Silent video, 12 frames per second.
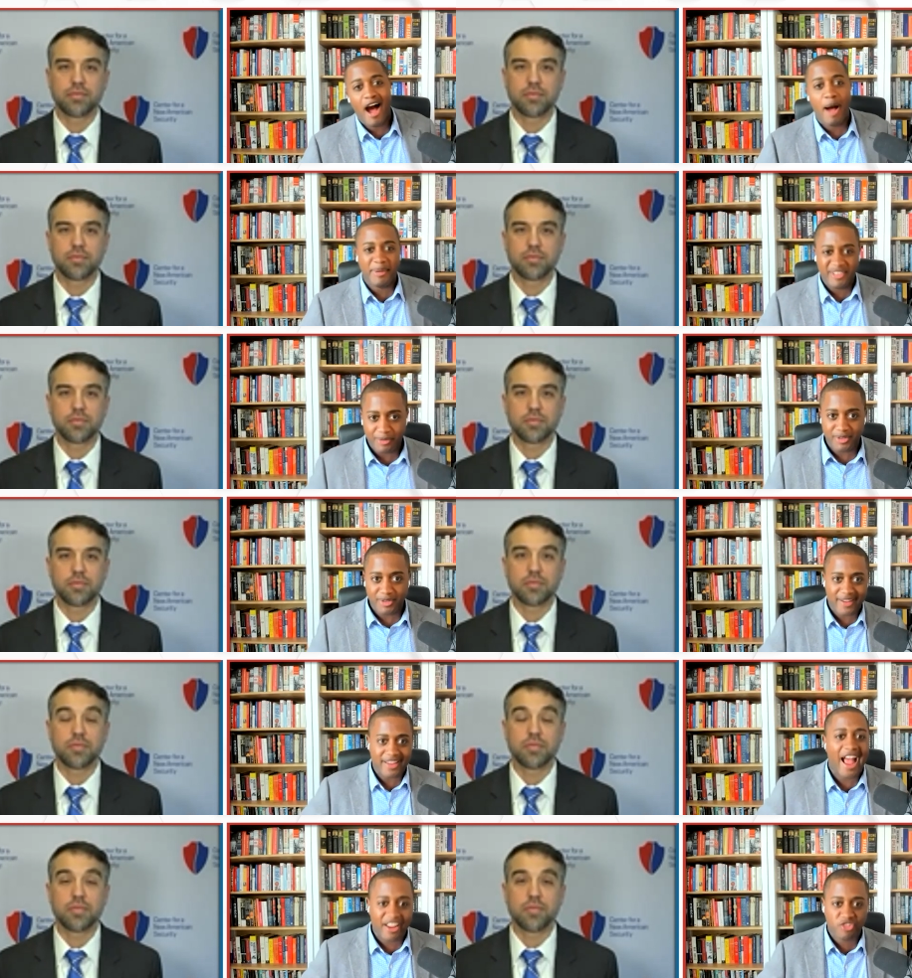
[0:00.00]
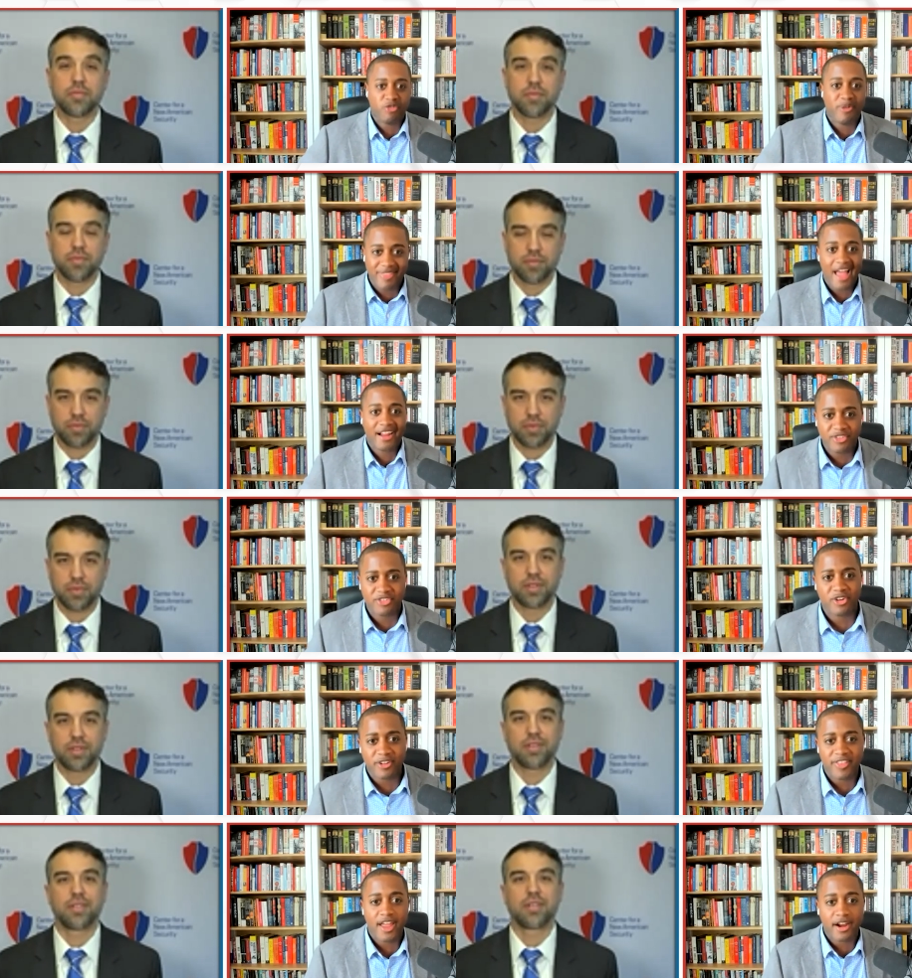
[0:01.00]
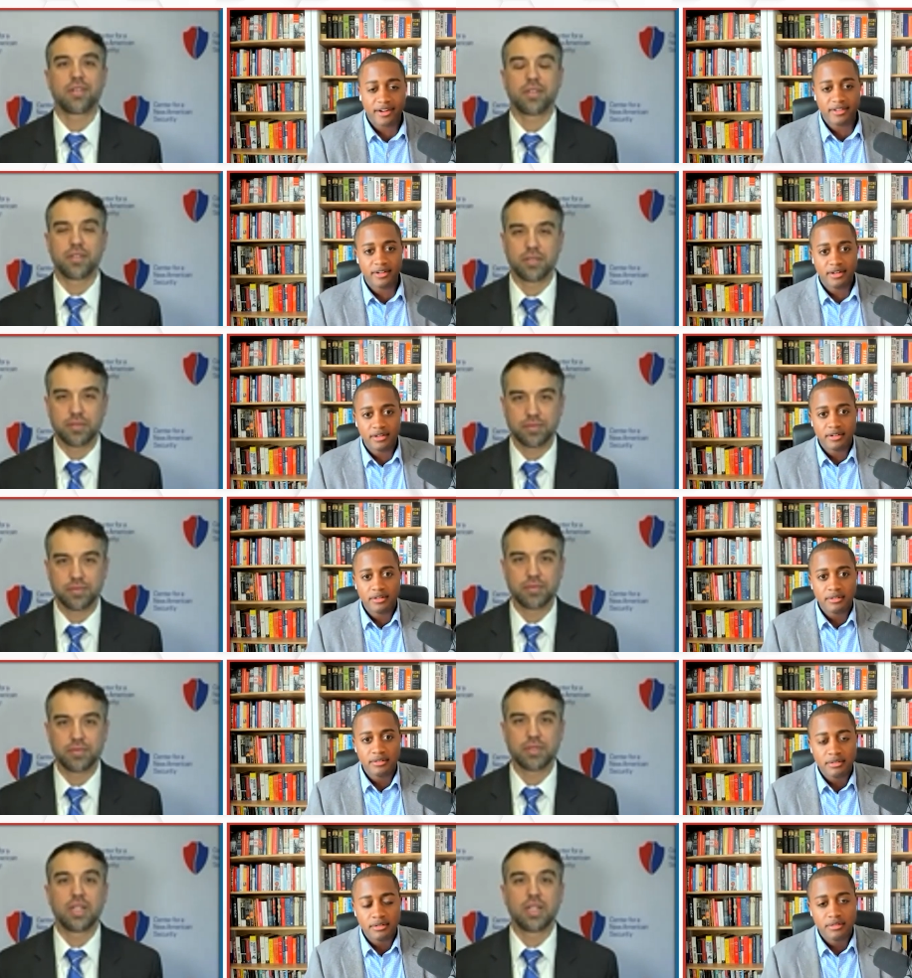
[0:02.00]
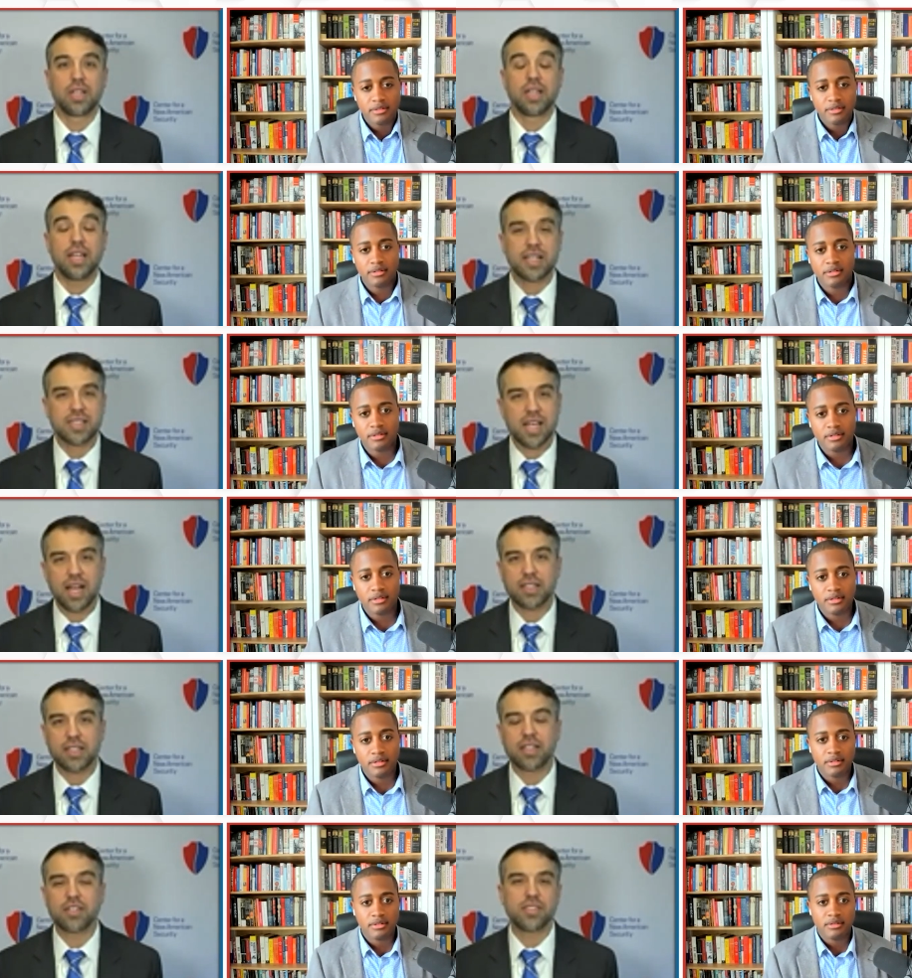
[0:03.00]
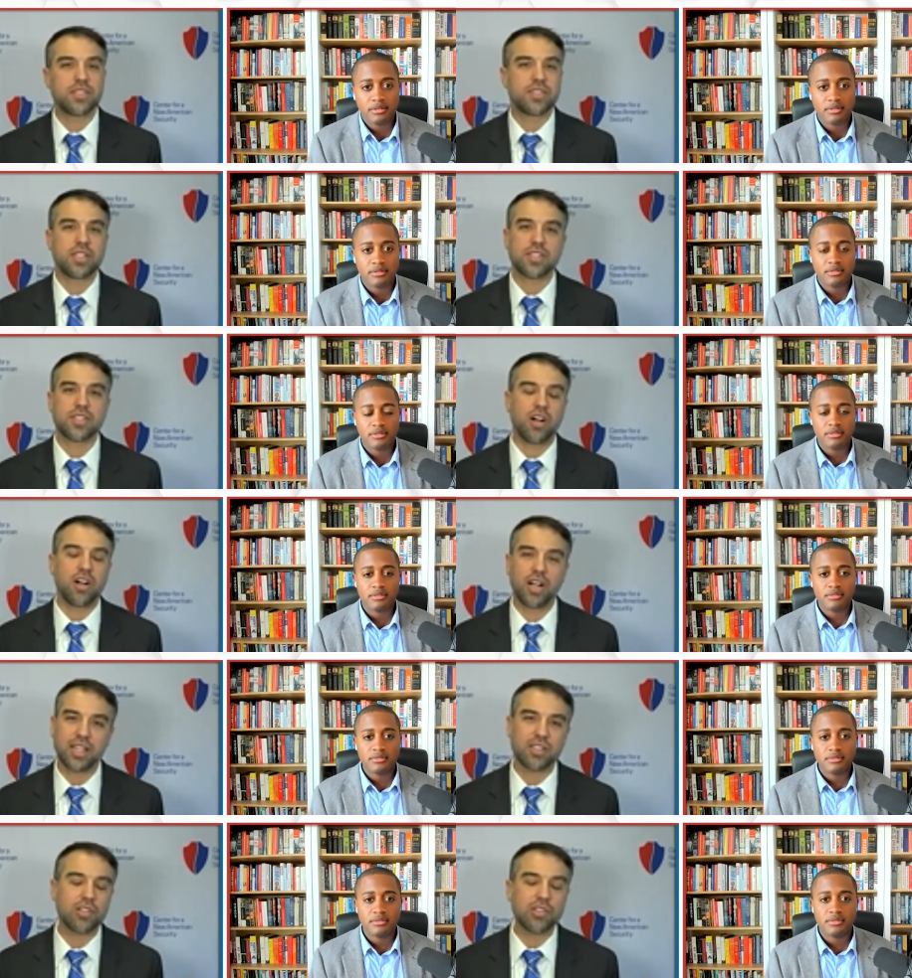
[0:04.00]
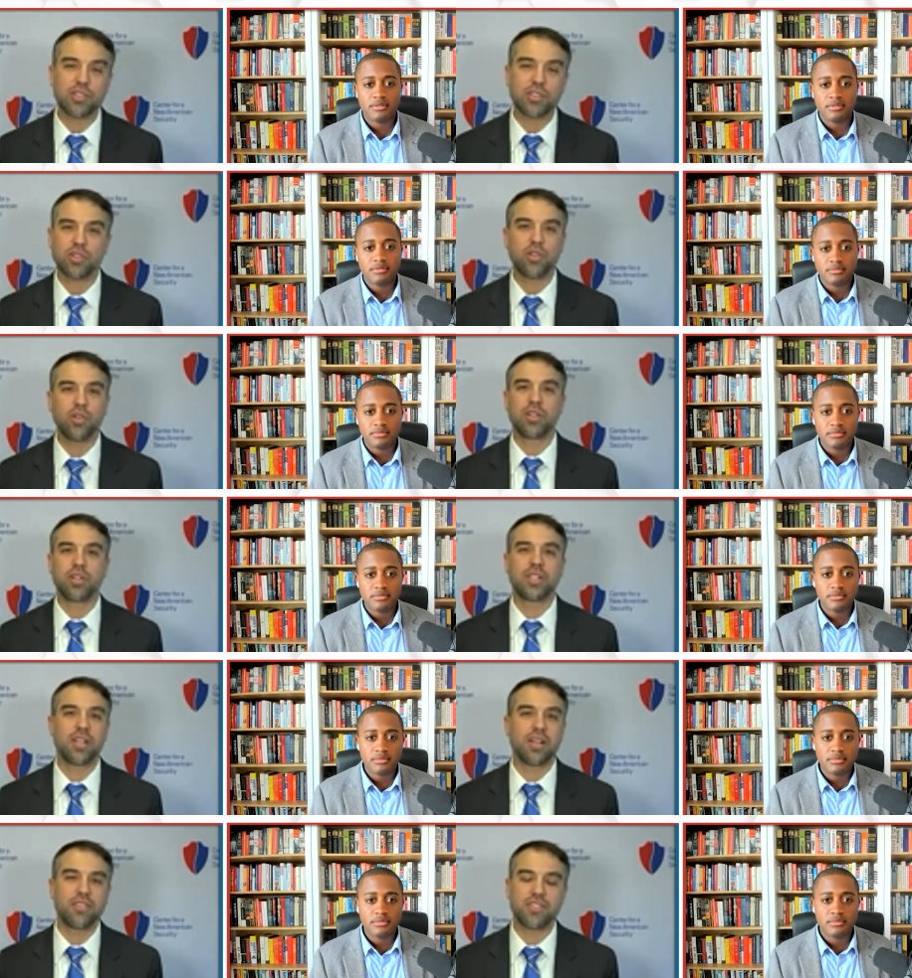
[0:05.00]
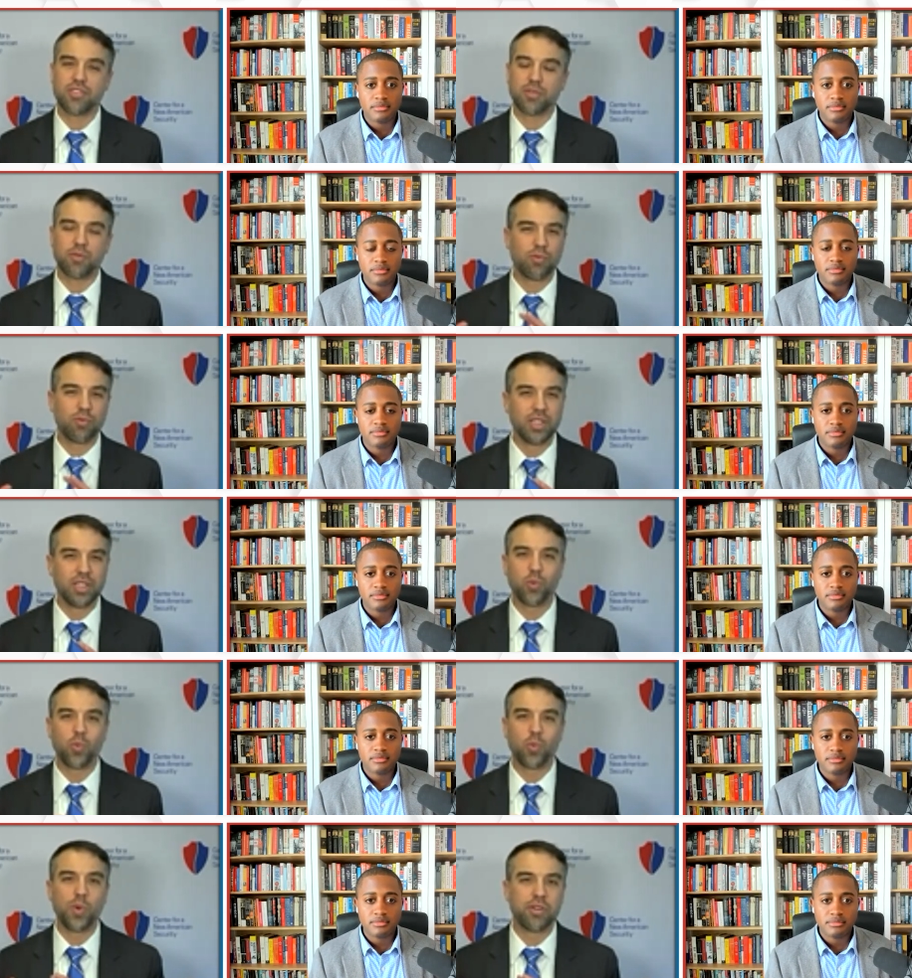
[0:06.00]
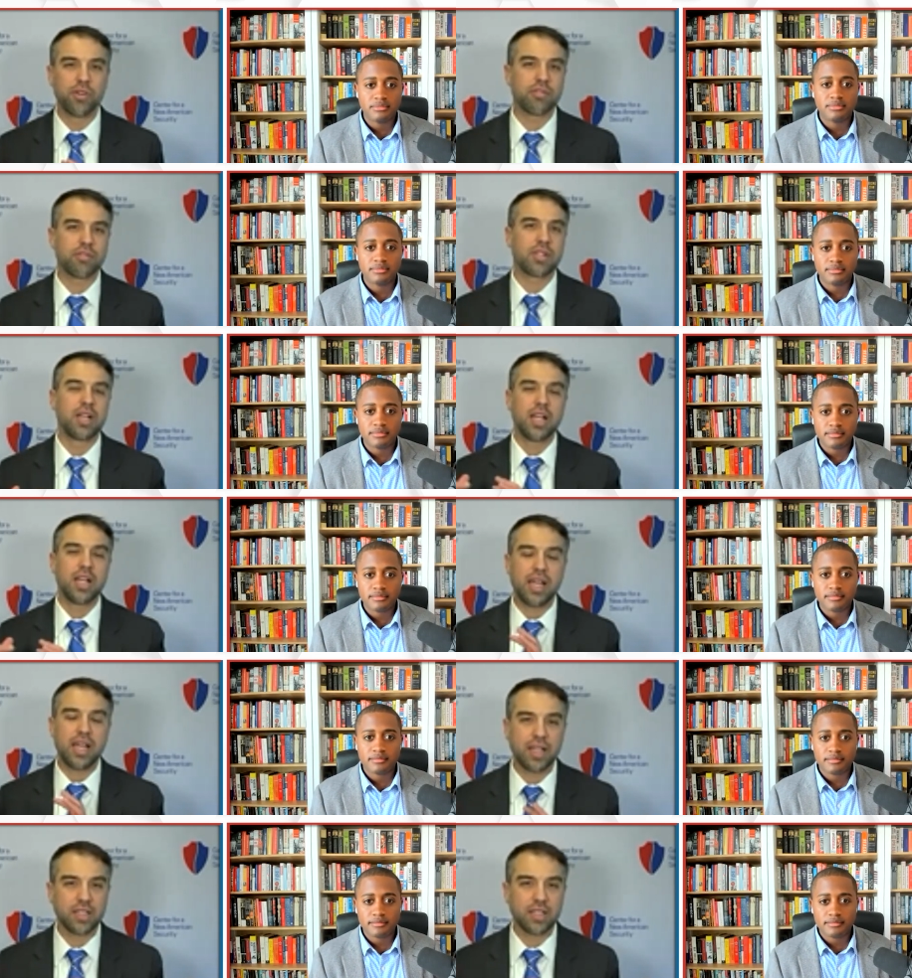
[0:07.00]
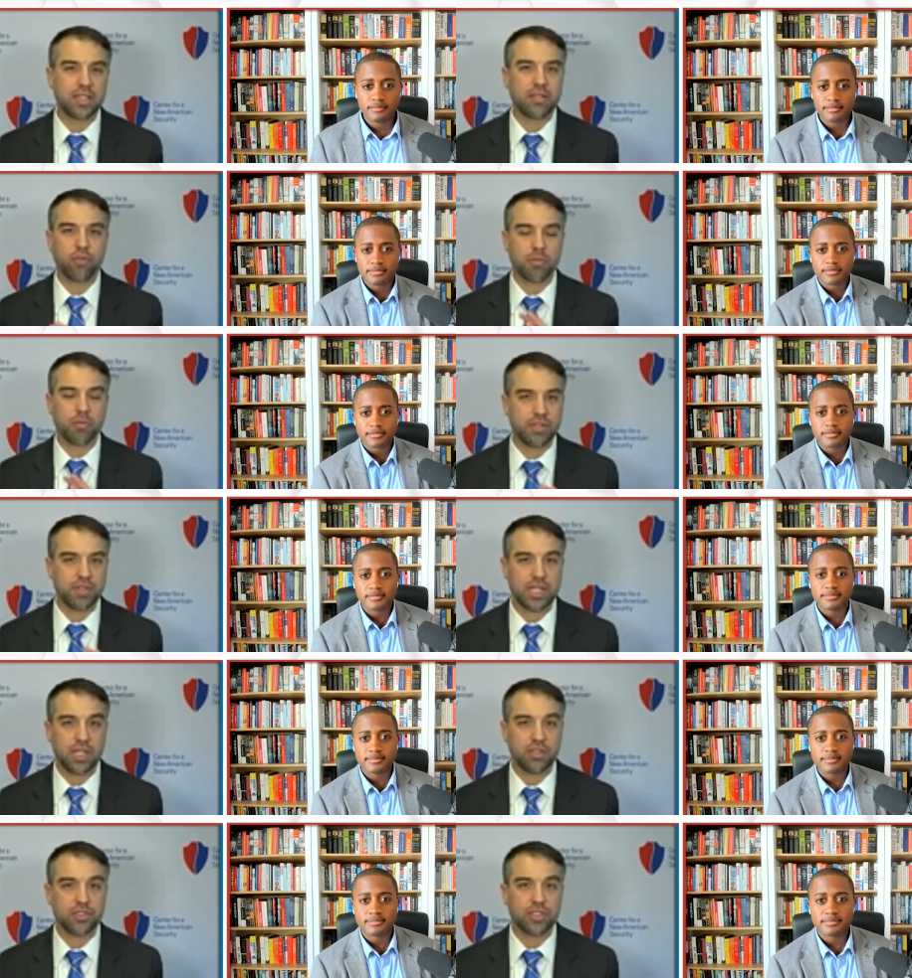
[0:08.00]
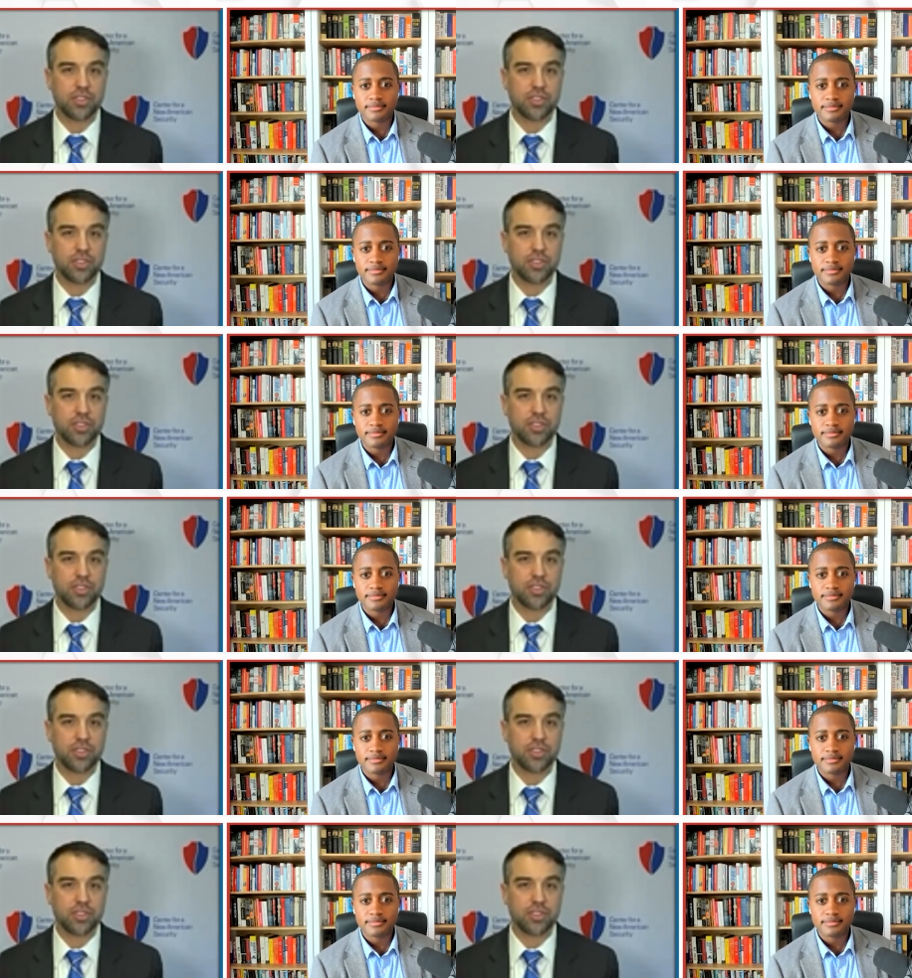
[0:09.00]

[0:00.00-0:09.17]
Speaker 1: um, in terms of like actually that concern there.
Speaker 2: Exactly, because these things, again, under the hood, are these sort of really weird alien forms of intelligence.